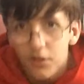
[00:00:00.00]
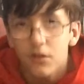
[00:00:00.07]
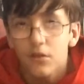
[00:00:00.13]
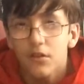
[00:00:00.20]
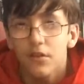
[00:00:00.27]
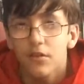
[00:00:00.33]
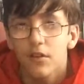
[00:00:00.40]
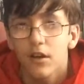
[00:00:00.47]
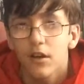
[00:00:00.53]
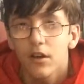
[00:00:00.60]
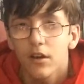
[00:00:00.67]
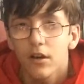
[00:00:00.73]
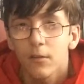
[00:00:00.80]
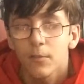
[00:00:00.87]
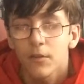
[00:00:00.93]
uses
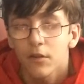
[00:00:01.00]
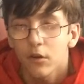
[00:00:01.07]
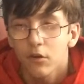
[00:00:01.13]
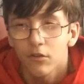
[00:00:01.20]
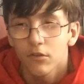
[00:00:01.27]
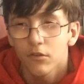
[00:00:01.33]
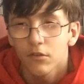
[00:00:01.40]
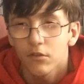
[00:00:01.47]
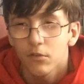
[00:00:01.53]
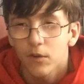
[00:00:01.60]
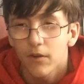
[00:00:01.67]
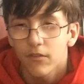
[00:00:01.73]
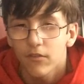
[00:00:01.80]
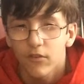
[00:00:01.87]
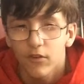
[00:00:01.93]
her batons, or
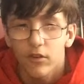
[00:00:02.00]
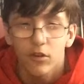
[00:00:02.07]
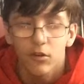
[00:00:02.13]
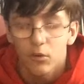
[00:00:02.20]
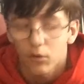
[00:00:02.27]
whatever the fuck you